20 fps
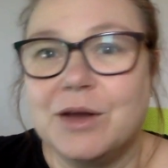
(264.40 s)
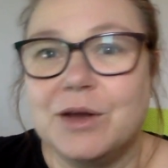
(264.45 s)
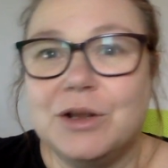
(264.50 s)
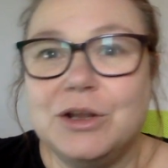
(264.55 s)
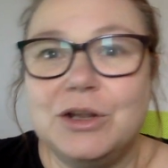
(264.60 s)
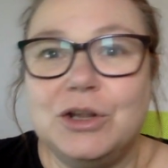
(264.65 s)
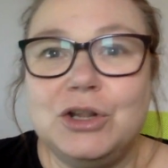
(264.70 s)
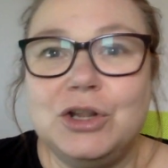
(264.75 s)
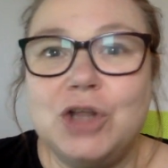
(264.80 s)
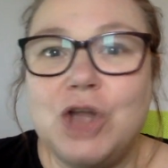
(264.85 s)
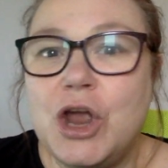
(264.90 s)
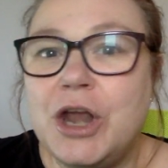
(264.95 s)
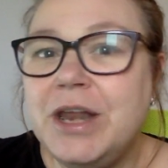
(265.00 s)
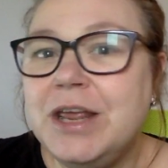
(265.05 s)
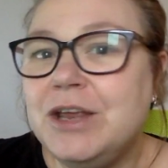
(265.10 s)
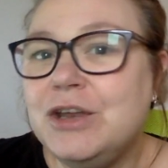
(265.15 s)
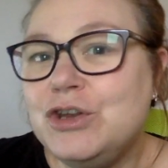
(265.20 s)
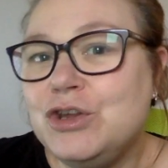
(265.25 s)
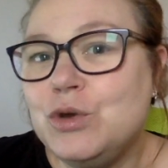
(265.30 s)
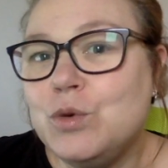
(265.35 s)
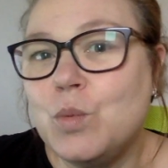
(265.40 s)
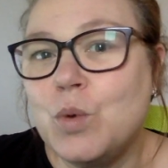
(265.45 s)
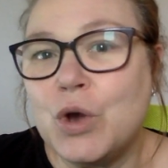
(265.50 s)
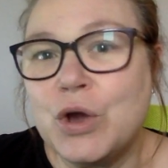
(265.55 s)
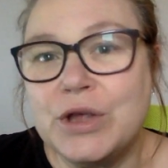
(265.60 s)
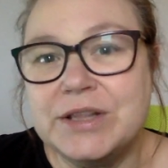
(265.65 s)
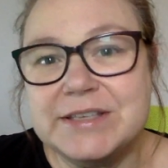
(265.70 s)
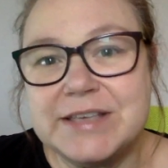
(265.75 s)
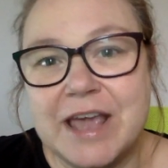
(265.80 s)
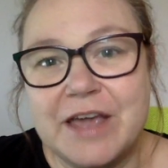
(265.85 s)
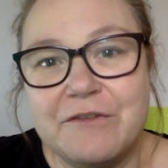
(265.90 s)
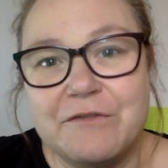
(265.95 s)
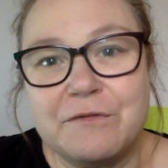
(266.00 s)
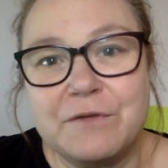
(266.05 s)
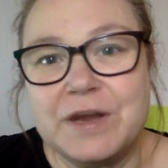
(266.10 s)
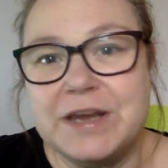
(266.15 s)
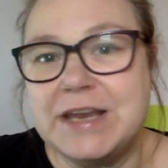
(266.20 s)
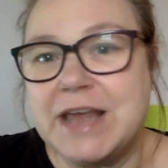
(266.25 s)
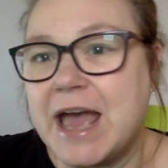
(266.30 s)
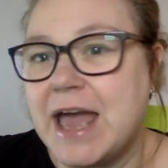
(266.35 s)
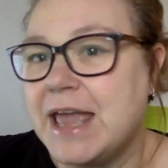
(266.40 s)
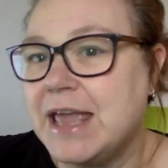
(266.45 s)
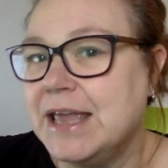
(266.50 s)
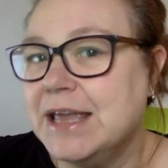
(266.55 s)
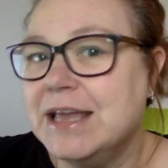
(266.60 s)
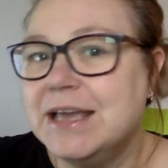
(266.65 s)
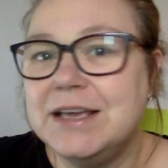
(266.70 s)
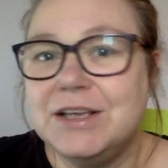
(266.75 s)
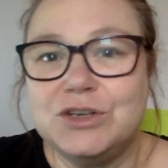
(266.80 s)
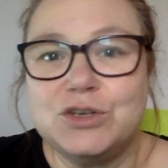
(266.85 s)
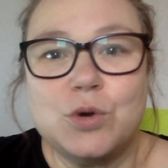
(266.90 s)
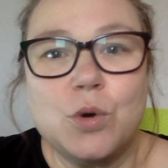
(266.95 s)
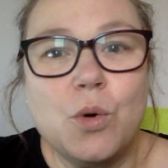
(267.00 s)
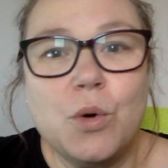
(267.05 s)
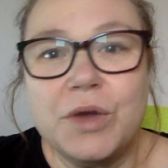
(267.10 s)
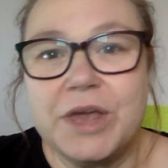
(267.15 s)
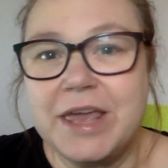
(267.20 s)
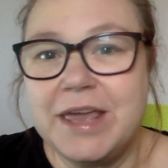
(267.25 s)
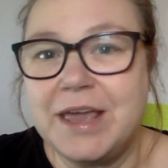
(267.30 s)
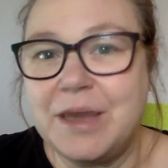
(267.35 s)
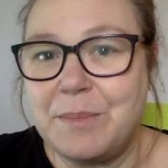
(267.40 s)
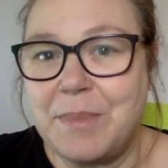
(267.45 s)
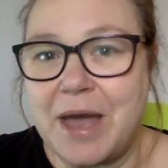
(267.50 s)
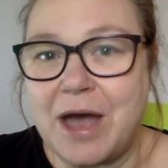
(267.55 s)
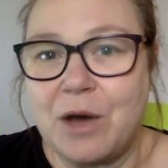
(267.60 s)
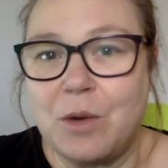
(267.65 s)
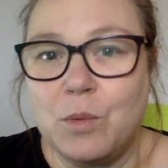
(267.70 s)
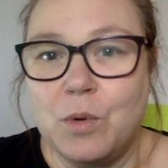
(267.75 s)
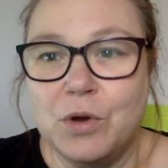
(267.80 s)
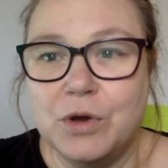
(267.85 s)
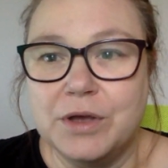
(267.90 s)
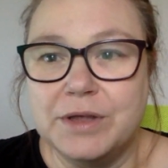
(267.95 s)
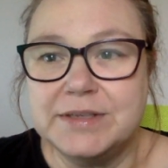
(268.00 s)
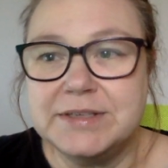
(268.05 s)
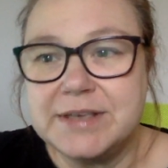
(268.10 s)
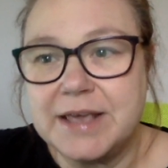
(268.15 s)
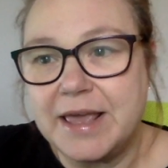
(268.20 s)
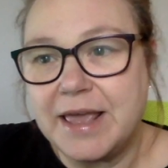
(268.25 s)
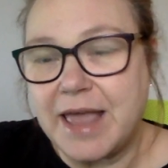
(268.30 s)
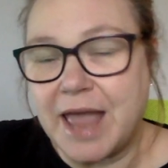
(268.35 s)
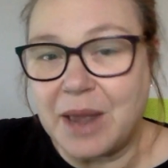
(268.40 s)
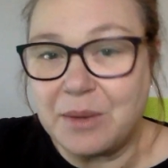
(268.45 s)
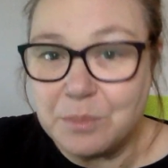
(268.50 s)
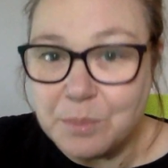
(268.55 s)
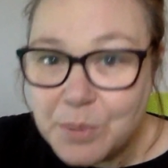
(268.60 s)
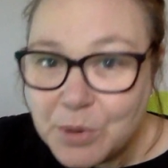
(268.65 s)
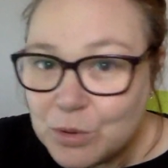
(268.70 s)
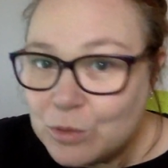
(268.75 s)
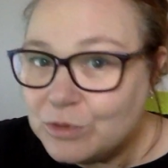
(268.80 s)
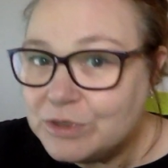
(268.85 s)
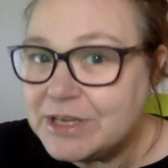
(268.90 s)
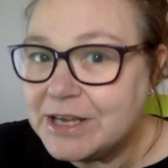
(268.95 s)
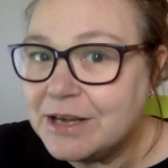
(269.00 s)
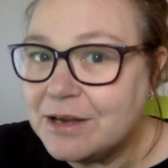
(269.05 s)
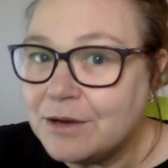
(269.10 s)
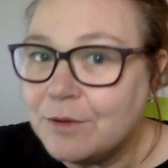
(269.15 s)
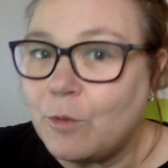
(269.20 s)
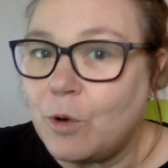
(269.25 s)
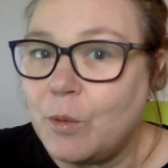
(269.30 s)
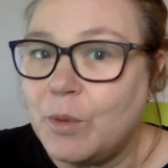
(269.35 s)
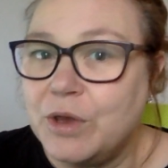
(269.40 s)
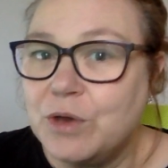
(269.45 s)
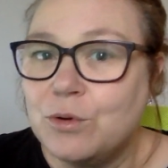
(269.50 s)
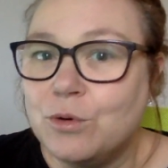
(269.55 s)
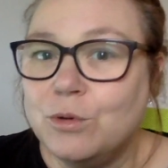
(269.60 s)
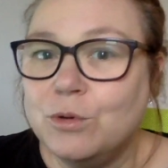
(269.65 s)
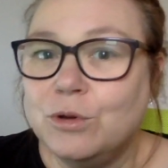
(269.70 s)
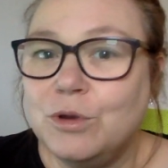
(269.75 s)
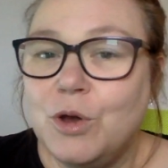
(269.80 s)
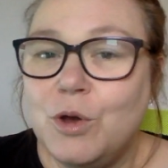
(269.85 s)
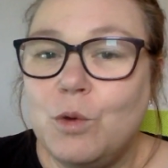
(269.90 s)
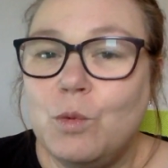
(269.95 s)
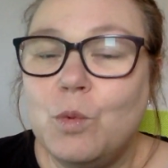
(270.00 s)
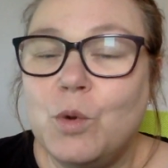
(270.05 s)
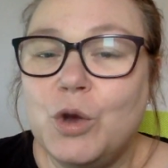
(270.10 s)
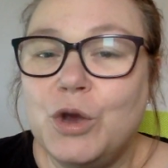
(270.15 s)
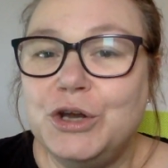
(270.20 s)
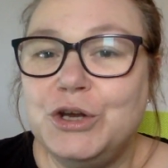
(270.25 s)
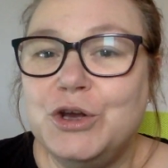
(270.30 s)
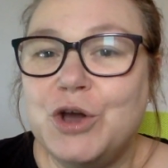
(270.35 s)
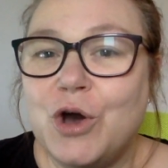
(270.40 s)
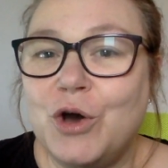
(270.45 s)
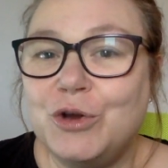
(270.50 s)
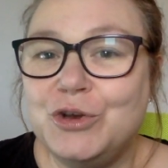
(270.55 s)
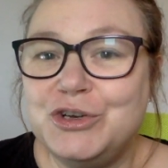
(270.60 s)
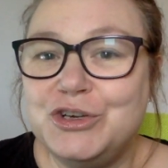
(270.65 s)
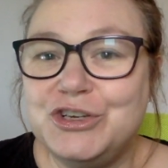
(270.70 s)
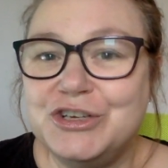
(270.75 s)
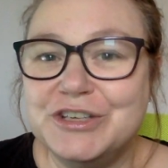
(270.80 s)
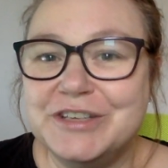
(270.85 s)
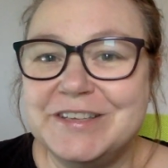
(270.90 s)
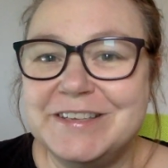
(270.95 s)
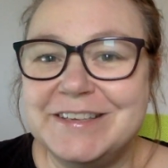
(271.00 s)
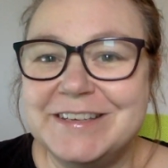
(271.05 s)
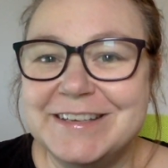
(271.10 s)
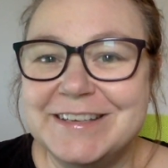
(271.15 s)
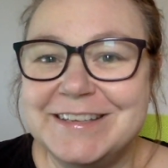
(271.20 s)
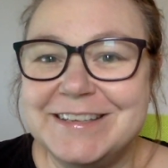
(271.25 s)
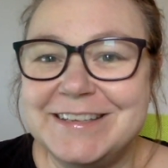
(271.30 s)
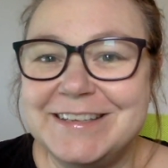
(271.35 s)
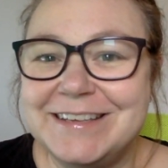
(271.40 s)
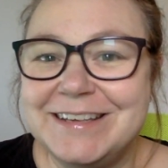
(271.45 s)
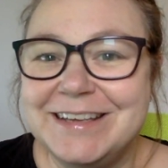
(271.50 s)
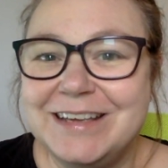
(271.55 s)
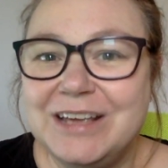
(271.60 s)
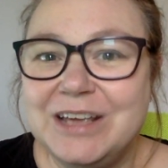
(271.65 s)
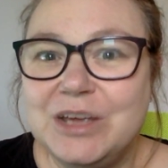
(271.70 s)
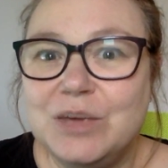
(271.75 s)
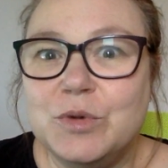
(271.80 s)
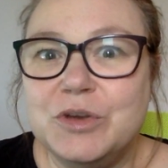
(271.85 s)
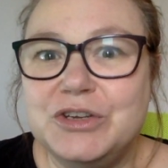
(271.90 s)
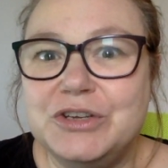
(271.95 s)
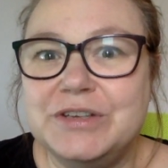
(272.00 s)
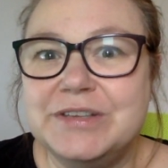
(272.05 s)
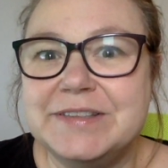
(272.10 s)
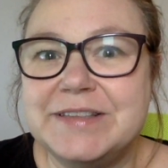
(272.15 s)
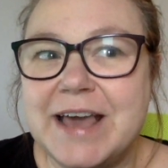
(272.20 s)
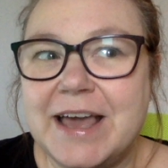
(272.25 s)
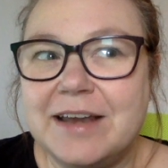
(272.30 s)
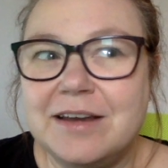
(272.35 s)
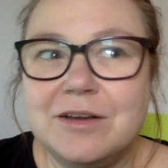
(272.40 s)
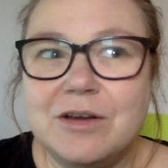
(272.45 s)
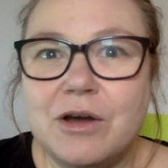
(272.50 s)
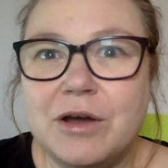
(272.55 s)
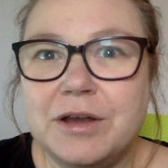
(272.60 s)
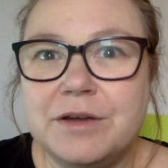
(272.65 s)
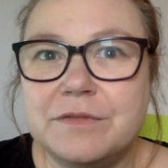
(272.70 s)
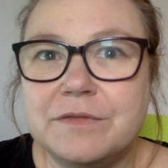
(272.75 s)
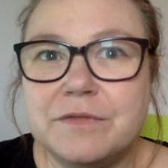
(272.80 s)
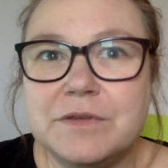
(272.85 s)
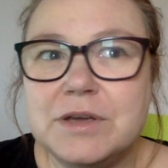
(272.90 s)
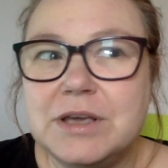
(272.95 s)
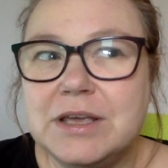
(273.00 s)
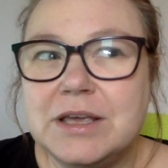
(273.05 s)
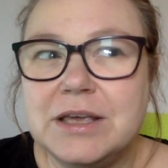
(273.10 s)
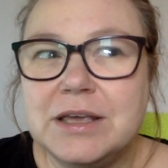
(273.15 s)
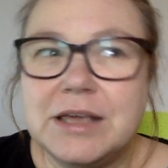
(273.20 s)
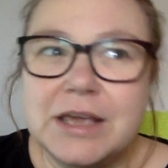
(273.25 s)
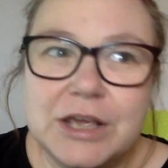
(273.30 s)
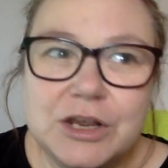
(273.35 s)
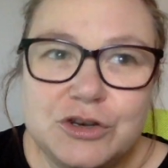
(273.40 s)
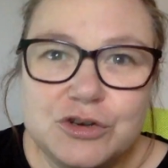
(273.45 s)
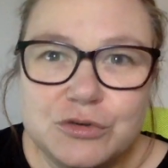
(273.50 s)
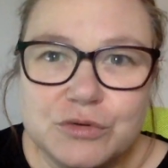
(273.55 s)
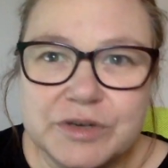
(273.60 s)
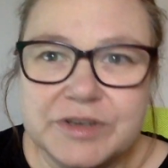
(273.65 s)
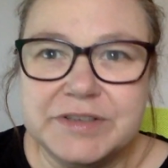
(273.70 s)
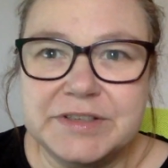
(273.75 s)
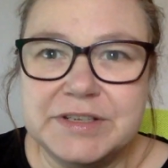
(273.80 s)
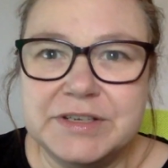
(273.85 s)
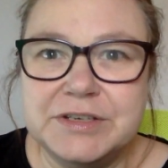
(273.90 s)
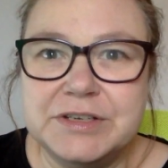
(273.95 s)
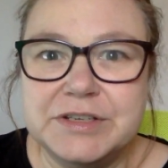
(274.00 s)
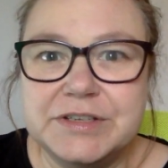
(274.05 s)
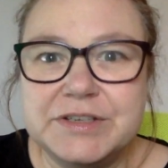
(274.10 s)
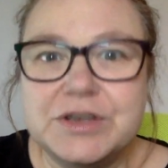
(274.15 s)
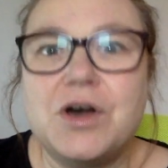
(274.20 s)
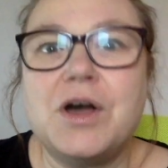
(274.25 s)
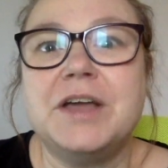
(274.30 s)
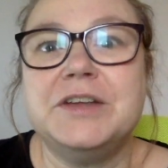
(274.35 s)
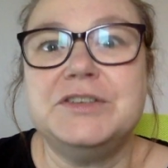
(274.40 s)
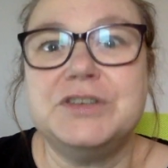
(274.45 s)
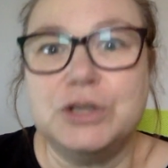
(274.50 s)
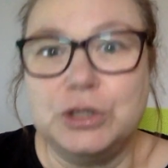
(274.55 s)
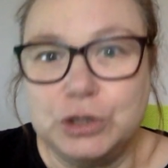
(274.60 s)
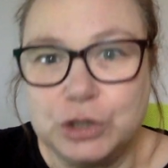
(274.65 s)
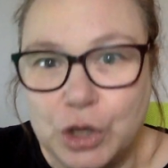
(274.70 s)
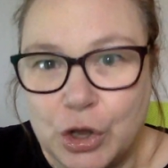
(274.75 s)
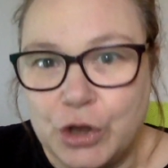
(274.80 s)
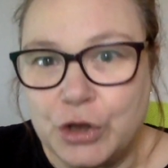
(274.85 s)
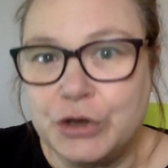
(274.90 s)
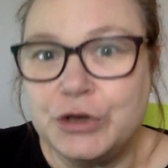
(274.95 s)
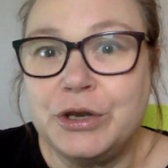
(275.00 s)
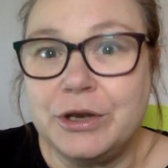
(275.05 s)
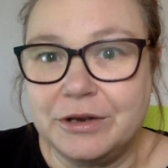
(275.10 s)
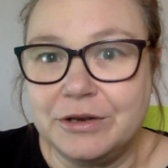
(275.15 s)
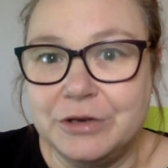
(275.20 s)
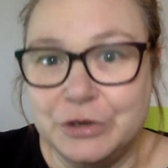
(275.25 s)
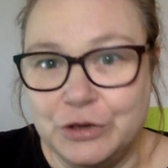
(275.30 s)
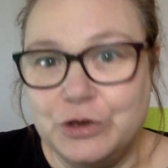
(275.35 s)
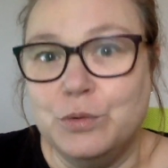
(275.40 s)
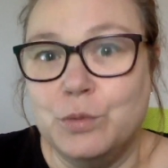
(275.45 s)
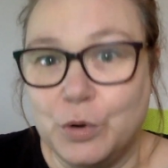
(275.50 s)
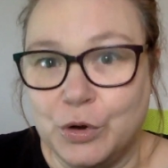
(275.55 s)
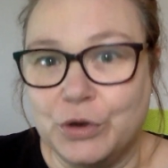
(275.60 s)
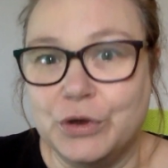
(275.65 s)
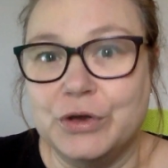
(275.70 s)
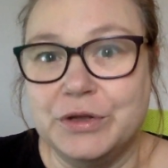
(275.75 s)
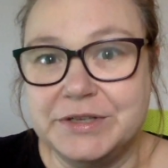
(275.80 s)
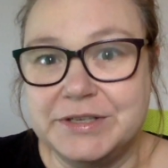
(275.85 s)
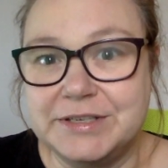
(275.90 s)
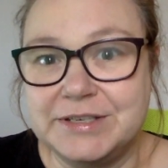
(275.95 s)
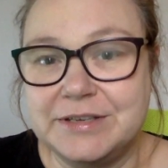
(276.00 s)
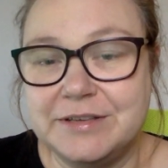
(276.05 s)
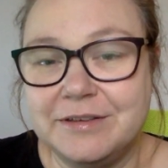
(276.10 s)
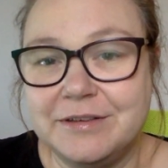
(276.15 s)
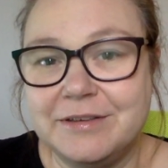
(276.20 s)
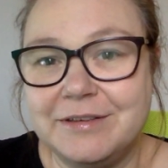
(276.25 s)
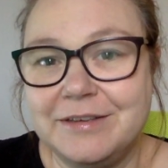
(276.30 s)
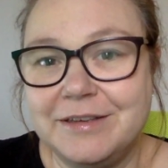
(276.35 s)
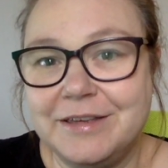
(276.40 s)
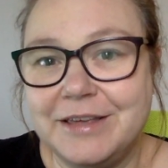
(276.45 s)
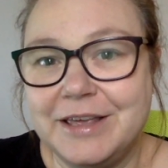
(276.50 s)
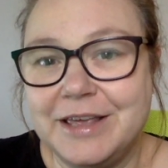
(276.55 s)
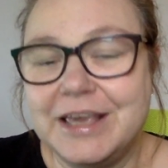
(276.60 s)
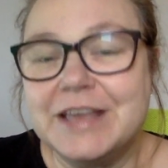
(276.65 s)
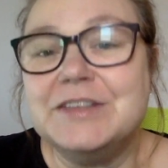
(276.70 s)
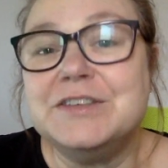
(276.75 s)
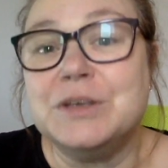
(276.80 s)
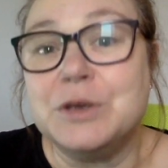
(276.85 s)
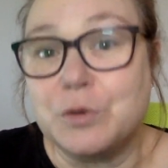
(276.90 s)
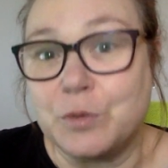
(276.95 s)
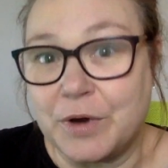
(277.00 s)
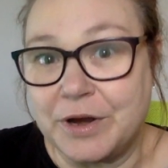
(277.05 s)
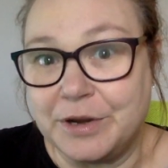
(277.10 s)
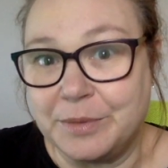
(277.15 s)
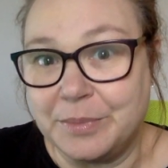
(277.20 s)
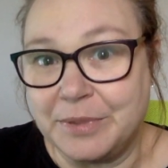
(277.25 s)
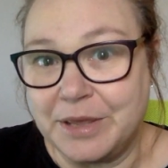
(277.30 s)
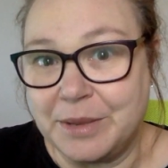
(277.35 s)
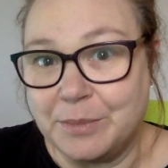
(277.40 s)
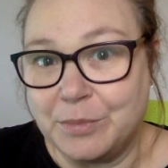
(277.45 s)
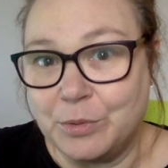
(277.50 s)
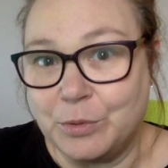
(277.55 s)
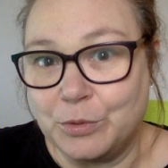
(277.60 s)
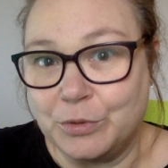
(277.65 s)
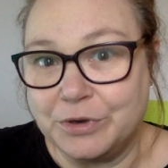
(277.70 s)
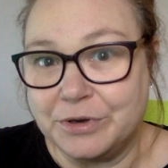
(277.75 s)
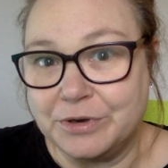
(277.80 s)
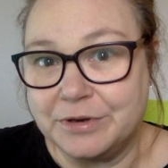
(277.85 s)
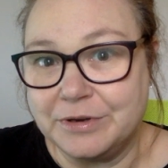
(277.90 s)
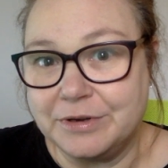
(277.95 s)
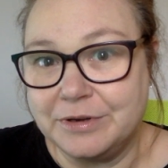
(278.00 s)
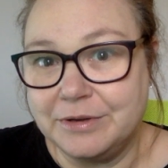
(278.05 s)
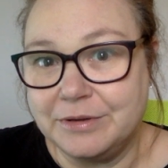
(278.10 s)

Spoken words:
Learning new words every day, talking about words, and building what we call word consciousness, which is that kind of interest and desire to learn new words. It's incredibly important.